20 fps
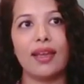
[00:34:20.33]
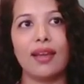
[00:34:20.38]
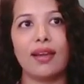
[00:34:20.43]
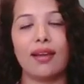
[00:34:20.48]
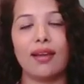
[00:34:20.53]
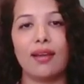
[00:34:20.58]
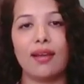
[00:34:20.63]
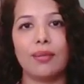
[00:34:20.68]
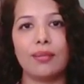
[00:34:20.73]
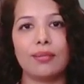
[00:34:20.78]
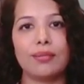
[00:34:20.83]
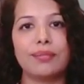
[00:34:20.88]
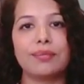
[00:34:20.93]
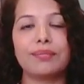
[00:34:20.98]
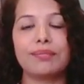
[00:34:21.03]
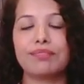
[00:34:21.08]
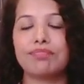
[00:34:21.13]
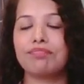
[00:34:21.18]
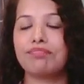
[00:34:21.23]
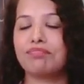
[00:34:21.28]

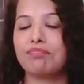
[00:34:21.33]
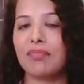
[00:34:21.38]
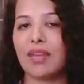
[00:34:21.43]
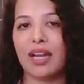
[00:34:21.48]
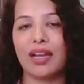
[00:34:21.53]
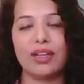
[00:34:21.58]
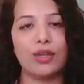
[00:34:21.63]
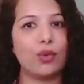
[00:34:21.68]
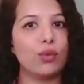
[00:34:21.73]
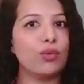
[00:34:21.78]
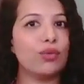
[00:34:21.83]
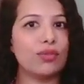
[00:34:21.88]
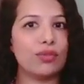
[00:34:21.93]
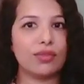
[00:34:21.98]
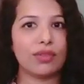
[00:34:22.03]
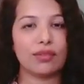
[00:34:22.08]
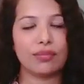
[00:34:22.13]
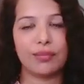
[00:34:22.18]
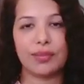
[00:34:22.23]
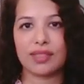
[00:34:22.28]
I don't
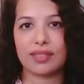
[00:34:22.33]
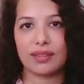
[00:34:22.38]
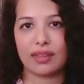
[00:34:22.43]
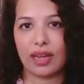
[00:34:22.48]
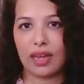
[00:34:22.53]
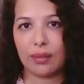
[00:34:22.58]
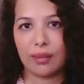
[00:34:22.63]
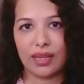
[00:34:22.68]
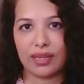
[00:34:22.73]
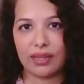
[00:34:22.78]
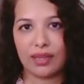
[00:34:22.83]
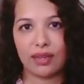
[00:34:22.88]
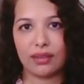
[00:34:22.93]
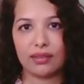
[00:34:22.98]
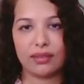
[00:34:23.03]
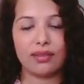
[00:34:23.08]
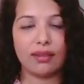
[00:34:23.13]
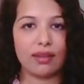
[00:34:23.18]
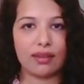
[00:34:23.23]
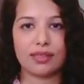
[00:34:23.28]
prescribe any
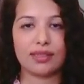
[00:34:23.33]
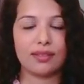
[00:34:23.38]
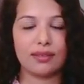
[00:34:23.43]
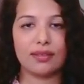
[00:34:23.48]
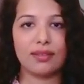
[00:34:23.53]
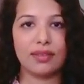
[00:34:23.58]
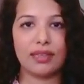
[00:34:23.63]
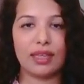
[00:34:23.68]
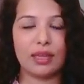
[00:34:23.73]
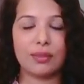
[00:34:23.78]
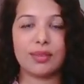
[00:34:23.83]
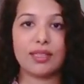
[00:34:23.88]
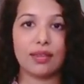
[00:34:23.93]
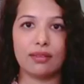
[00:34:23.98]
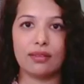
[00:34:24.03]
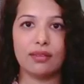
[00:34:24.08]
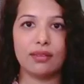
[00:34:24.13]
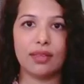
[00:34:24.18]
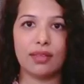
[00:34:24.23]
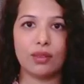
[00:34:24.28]
other dark circle creams
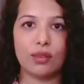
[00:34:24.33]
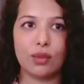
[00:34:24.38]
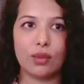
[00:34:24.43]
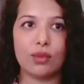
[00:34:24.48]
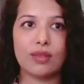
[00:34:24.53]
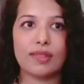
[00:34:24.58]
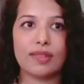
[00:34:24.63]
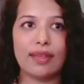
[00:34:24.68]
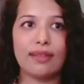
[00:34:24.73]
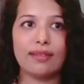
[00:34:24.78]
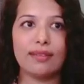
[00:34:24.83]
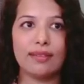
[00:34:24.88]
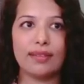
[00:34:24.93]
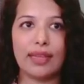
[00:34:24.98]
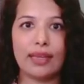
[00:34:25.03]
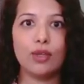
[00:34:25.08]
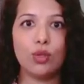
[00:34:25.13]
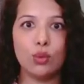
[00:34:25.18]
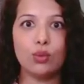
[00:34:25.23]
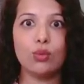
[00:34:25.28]
other than those, and
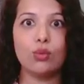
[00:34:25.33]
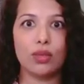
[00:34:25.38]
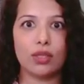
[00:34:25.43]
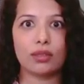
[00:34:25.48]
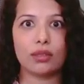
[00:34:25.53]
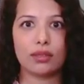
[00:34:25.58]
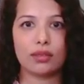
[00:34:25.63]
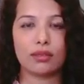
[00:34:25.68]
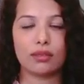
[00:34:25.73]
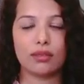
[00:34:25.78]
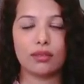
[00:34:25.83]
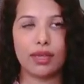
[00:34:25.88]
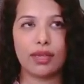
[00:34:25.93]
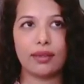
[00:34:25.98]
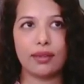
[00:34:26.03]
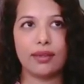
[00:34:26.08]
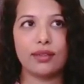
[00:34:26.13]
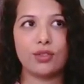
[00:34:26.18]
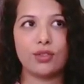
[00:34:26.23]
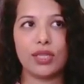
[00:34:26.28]
they do work. Like
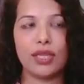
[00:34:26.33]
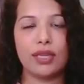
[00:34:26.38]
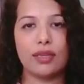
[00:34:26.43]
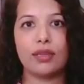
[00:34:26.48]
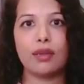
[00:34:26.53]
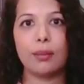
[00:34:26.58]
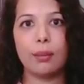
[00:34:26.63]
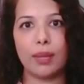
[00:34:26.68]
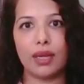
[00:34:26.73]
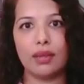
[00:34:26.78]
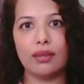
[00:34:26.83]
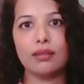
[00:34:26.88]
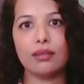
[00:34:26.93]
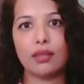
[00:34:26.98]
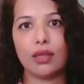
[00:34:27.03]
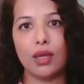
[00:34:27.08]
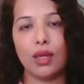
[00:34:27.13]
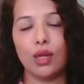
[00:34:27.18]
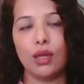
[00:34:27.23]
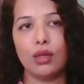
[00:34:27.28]
literally in a month,
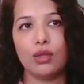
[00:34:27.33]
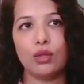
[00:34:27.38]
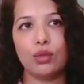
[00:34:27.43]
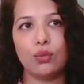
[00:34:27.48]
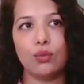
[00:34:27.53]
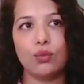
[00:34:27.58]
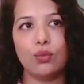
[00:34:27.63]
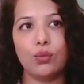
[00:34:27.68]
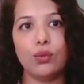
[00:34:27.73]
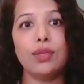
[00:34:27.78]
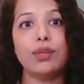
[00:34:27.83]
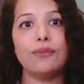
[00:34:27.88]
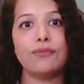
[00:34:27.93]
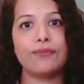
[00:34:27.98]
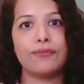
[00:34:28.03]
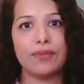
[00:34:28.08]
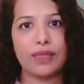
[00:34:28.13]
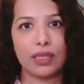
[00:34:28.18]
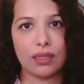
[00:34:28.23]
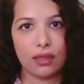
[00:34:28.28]
you would
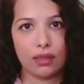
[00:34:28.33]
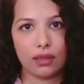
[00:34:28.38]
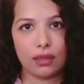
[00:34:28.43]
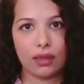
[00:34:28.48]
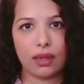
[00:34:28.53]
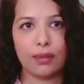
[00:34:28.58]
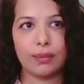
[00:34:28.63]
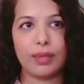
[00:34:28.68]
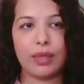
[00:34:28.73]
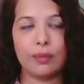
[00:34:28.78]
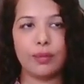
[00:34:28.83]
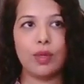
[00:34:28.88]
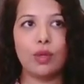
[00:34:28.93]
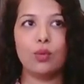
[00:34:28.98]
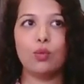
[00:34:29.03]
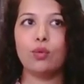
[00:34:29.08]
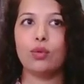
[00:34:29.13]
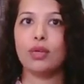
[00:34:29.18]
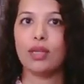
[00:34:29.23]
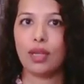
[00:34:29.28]
feel, and people
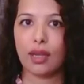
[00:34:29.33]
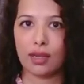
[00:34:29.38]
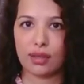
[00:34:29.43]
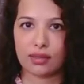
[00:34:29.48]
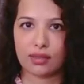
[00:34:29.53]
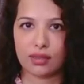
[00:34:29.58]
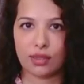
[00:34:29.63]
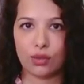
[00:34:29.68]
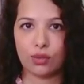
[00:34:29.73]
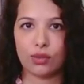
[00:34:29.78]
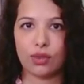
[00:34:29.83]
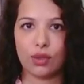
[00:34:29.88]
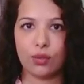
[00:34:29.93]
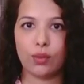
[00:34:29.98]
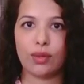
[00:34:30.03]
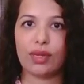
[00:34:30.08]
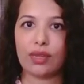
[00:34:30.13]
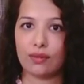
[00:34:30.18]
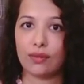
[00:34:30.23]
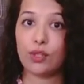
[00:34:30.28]
would ask you that
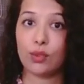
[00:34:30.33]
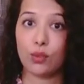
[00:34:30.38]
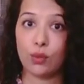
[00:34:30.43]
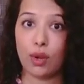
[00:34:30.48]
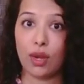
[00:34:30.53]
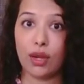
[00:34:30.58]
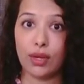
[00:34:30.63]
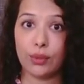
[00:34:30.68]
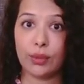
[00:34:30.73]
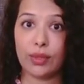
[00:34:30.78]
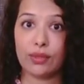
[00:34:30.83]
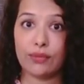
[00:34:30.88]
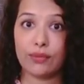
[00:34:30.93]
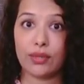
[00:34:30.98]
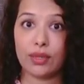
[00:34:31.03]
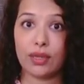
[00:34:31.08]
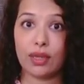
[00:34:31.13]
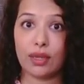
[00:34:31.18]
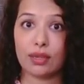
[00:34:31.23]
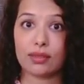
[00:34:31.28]
whatever you are doing for
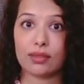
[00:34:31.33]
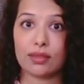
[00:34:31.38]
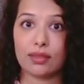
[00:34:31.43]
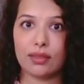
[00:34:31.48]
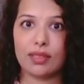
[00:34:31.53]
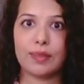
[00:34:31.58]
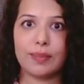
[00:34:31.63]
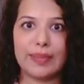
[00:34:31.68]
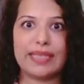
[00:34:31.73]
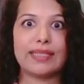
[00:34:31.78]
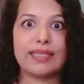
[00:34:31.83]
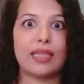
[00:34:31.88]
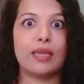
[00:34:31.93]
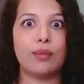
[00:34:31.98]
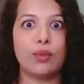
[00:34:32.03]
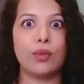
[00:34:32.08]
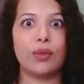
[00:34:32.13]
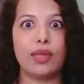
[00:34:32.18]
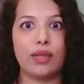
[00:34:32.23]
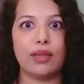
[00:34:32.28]
your dark circles, please
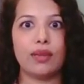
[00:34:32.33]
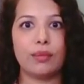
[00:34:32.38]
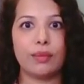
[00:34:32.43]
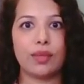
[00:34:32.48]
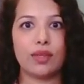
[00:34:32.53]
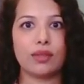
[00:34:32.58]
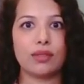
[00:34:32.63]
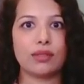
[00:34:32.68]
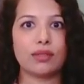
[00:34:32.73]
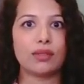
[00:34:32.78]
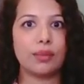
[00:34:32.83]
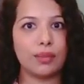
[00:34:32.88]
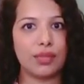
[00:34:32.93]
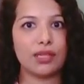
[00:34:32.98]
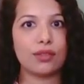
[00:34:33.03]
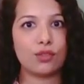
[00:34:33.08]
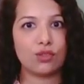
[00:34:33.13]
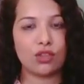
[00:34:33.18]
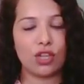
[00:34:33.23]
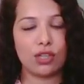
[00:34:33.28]
keep doing it because
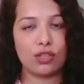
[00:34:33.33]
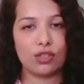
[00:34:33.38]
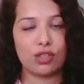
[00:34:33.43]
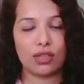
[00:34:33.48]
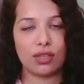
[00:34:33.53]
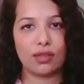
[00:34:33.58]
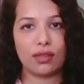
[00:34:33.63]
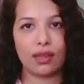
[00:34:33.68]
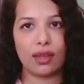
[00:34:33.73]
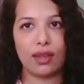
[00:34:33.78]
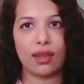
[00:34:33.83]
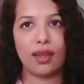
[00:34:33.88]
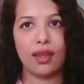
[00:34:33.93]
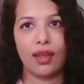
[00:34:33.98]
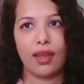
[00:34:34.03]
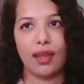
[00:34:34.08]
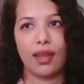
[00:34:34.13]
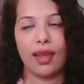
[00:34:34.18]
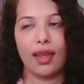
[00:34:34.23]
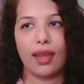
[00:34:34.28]
something's changing there.
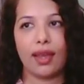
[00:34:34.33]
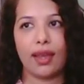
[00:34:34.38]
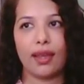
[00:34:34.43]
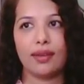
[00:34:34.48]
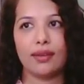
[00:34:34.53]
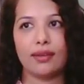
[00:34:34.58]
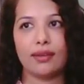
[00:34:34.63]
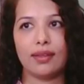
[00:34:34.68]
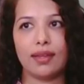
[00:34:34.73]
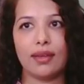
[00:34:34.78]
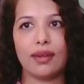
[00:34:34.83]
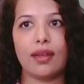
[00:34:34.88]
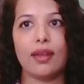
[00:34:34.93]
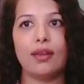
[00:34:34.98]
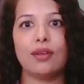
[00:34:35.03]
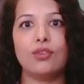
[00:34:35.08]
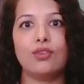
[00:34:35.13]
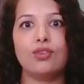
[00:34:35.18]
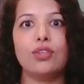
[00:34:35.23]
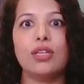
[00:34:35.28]
And there
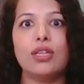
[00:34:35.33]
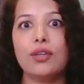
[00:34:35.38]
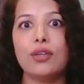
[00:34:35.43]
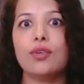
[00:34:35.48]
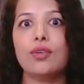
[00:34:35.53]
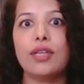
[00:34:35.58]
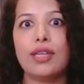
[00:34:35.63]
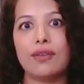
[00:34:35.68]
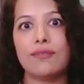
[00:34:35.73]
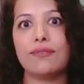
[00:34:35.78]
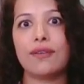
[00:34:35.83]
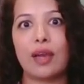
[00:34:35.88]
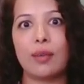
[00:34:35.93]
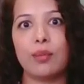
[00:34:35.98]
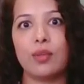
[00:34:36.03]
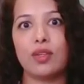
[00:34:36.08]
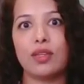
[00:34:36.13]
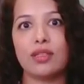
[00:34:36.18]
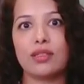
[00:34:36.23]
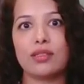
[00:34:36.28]
are really, really
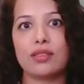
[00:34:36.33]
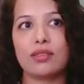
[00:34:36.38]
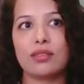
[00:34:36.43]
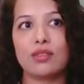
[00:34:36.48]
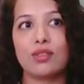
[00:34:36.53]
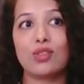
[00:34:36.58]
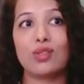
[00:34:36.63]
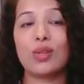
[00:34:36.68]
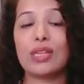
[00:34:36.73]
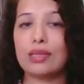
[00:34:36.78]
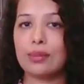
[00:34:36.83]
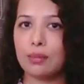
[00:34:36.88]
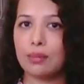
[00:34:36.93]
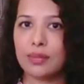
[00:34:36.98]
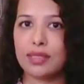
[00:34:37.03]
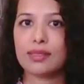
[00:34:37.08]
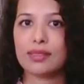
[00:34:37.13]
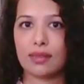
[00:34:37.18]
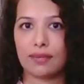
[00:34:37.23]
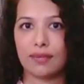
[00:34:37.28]
fabulous
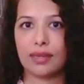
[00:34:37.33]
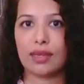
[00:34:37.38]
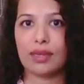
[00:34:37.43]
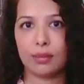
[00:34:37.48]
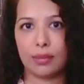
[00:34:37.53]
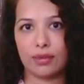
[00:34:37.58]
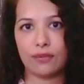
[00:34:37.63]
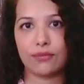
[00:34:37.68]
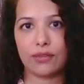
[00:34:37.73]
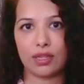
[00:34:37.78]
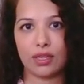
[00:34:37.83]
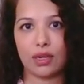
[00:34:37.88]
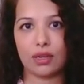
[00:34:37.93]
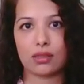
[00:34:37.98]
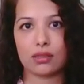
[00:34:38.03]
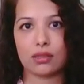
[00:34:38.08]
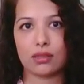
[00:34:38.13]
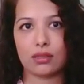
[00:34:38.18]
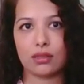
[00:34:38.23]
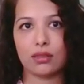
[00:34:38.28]
treatments available for
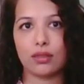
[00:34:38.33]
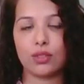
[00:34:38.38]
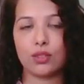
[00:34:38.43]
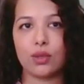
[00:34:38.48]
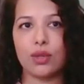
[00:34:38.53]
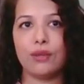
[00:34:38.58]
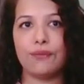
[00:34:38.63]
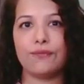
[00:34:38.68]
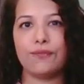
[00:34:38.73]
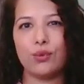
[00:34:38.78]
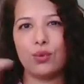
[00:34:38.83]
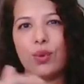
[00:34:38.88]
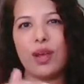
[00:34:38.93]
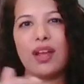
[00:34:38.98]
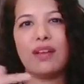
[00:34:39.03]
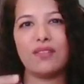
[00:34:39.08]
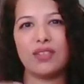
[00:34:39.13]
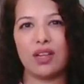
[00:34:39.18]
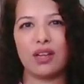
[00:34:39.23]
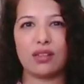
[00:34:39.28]
dark circles. So if you
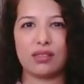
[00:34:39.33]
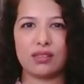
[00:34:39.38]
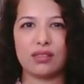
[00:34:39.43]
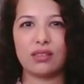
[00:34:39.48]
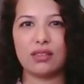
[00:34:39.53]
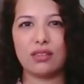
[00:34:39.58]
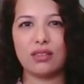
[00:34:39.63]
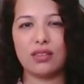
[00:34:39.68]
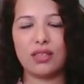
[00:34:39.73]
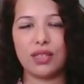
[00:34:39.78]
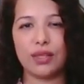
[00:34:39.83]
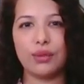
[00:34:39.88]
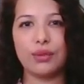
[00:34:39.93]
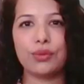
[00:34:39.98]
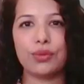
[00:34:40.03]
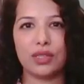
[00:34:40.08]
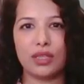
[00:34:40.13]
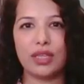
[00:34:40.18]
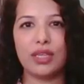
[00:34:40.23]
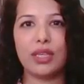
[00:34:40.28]
have dark circles and you
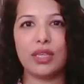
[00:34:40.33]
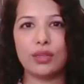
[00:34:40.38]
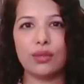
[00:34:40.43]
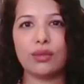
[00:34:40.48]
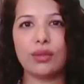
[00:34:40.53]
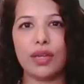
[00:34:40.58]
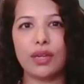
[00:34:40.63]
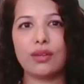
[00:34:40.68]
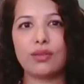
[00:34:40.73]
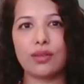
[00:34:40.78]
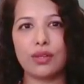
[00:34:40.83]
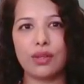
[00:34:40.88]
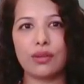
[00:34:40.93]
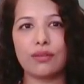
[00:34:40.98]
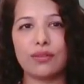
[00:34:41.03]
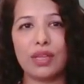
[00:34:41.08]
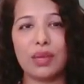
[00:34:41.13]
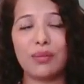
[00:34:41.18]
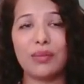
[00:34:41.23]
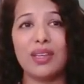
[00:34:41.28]
really need to get rid
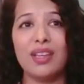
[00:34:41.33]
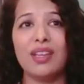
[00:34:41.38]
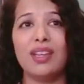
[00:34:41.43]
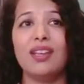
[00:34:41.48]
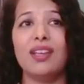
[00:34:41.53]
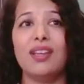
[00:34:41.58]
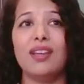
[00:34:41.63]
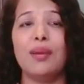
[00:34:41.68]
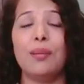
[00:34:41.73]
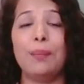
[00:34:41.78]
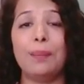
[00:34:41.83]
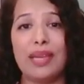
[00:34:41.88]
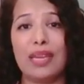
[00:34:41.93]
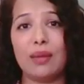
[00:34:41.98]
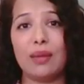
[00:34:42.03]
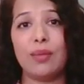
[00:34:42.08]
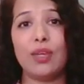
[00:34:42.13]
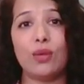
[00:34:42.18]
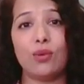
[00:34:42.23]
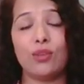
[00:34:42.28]
of them,
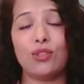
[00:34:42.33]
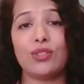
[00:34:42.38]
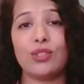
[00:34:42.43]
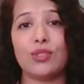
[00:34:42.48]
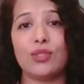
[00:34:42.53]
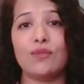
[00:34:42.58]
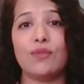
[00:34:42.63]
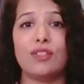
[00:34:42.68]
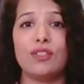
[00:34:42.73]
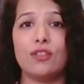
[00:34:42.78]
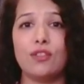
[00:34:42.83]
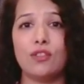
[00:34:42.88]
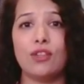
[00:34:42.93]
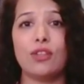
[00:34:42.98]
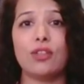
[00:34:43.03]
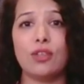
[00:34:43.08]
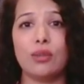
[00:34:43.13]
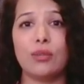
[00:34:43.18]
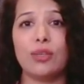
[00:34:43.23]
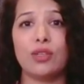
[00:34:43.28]
maybe you can just visit
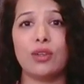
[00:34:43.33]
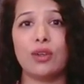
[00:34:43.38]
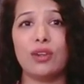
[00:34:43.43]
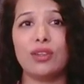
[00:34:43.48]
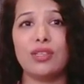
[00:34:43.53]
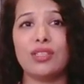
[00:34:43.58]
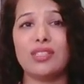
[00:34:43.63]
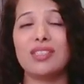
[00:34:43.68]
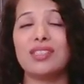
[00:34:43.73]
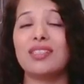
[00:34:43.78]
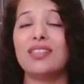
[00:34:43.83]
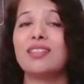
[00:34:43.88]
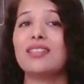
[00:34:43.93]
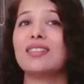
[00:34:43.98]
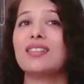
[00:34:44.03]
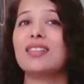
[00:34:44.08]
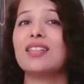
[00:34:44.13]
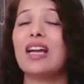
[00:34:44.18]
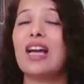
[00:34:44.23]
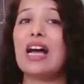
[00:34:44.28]
your dermatologist and
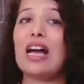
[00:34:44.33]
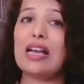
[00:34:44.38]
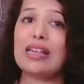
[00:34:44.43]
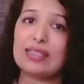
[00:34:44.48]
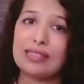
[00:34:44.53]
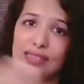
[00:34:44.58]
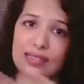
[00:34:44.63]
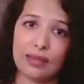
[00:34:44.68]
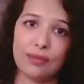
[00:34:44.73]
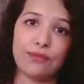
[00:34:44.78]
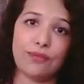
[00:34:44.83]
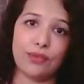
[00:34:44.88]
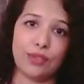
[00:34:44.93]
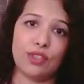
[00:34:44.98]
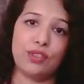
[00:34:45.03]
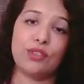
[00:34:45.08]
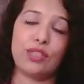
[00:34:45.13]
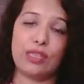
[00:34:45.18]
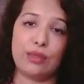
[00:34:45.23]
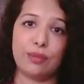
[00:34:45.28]
ask them
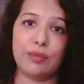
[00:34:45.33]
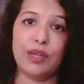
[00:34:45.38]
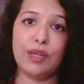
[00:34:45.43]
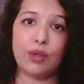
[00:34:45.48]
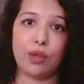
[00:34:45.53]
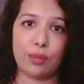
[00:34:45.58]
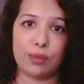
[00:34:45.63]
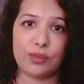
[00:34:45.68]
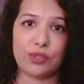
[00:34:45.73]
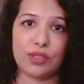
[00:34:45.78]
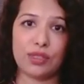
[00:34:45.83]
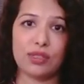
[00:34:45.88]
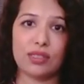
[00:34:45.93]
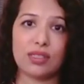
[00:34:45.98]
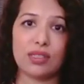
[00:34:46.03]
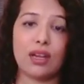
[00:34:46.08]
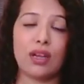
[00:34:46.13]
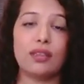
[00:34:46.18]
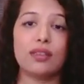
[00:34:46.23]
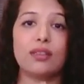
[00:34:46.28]
for treatment options
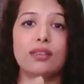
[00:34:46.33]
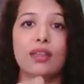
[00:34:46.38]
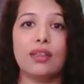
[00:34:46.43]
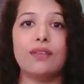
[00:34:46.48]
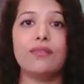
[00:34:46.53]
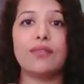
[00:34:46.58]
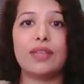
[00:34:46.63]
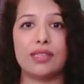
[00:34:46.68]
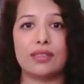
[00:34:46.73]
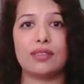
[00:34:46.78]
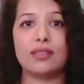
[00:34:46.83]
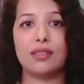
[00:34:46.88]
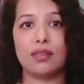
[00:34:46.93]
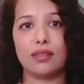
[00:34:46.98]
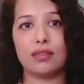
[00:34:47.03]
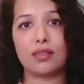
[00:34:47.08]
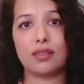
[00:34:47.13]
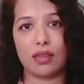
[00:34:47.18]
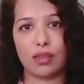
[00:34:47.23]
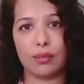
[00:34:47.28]
rather than
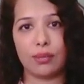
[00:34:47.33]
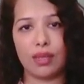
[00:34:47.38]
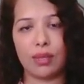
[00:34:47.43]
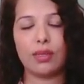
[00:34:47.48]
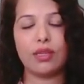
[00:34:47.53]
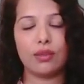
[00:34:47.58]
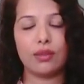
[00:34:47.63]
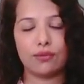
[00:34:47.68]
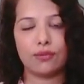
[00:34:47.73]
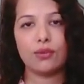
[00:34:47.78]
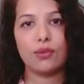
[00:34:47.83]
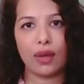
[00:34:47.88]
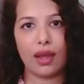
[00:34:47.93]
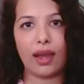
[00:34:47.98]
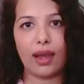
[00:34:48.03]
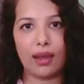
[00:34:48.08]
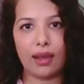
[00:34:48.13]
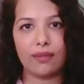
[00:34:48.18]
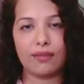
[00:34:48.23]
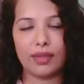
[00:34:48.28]
wasting time. I mean, if you
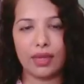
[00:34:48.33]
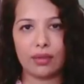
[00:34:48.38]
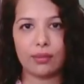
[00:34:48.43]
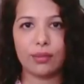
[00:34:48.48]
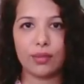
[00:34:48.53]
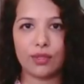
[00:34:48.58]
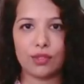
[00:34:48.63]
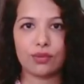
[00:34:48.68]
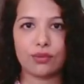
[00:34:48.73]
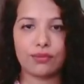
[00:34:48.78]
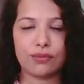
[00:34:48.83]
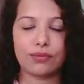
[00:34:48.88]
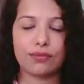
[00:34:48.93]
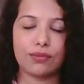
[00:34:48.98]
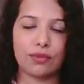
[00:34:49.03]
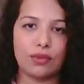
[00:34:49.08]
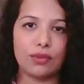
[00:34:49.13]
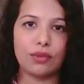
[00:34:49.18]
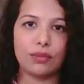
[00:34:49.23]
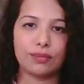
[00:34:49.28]
have that much of
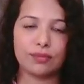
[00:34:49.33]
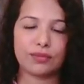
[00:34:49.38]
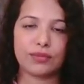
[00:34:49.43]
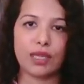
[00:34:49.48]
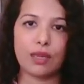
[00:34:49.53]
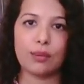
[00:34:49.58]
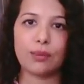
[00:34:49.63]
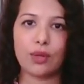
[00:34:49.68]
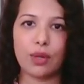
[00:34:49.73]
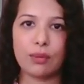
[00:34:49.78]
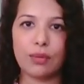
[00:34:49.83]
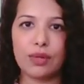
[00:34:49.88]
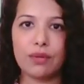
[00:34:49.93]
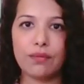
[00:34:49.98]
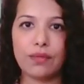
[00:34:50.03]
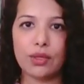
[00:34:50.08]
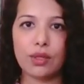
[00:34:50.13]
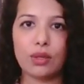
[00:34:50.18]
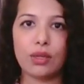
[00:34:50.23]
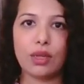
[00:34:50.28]
a problem
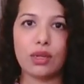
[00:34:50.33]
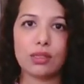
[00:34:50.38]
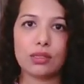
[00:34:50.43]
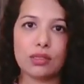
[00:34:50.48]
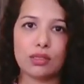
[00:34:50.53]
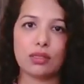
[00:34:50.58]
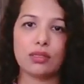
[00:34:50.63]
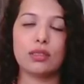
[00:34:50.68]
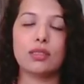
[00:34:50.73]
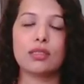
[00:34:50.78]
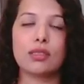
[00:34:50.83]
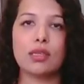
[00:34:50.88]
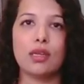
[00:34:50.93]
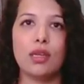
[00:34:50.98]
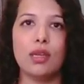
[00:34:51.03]
with your dark circles.